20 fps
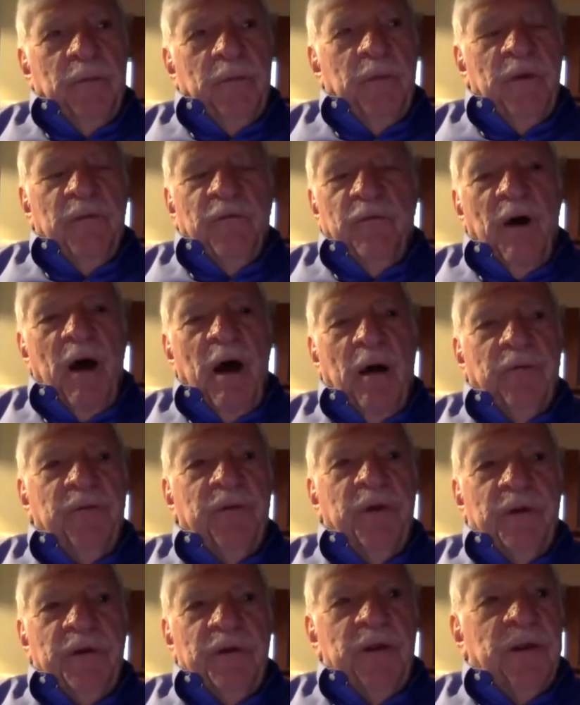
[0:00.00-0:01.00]
involved
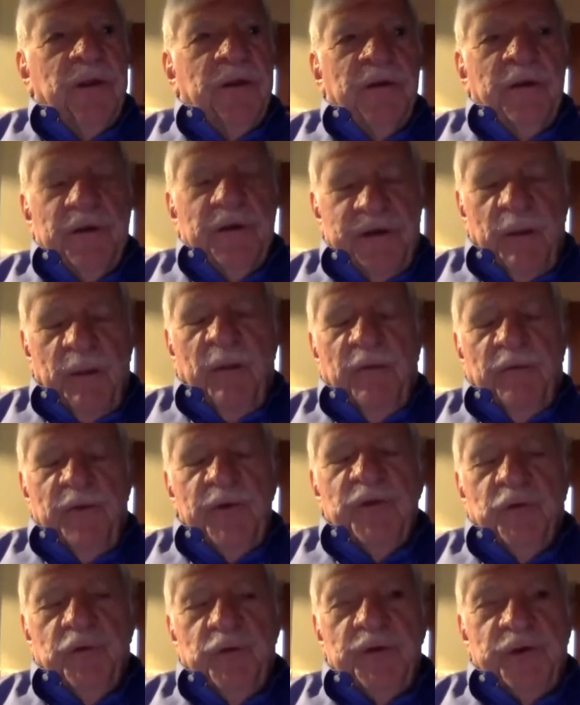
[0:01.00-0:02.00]
in, in some of
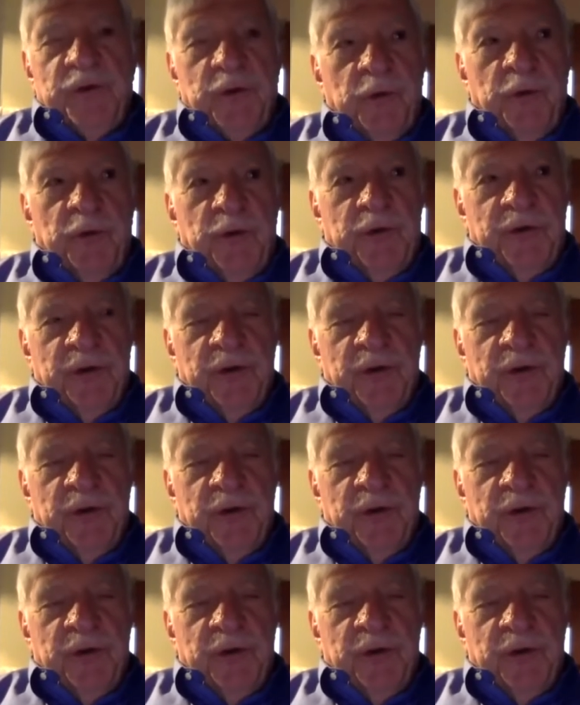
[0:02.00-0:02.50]
his research,